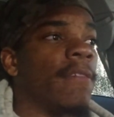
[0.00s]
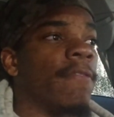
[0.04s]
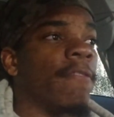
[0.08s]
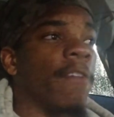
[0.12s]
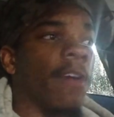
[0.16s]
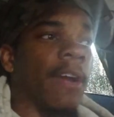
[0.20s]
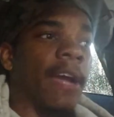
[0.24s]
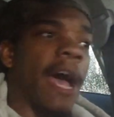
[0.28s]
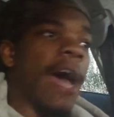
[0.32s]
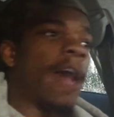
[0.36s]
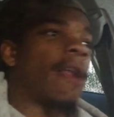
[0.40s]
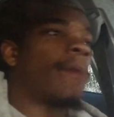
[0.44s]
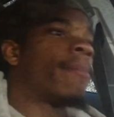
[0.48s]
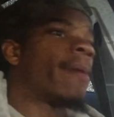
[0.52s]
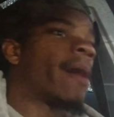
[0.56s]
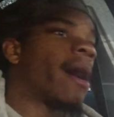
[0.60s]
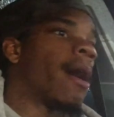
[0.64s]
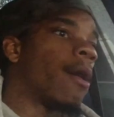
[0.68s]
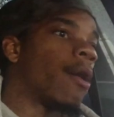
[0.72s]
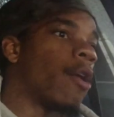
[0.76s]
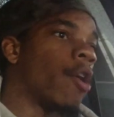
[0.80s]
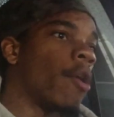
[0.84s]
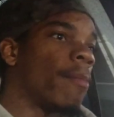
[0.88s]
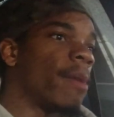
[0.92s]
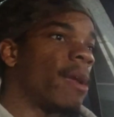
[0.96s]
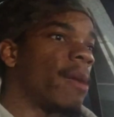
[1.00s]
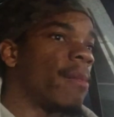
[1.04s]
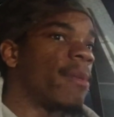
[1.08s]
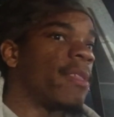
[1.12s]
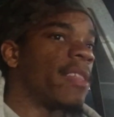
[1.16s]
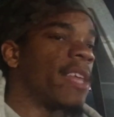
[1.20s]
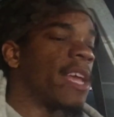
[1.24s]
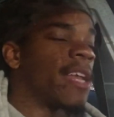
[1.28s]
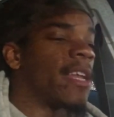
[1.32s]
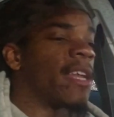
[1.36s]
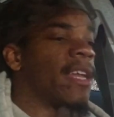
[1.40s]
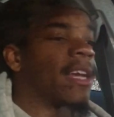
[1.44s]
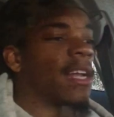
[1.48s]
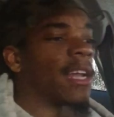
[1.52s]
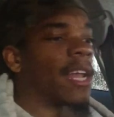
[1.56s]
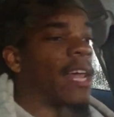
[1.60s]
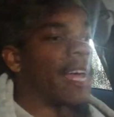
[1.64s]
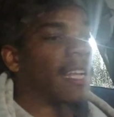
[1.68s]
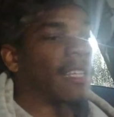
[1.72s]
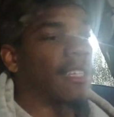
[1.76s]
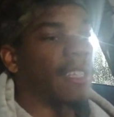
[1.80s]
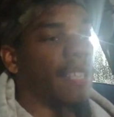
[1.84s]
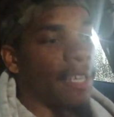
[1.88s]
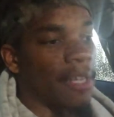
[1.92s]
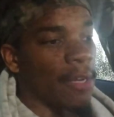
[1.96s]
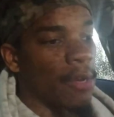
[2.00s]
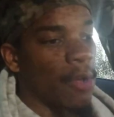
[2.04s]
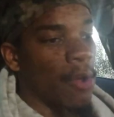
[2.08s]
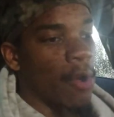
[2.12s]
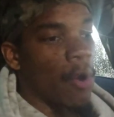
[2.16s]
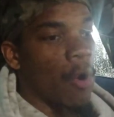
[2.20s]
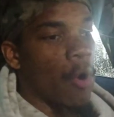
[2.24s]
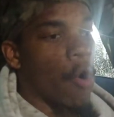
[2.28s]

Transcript: forgot about or maybe they neglected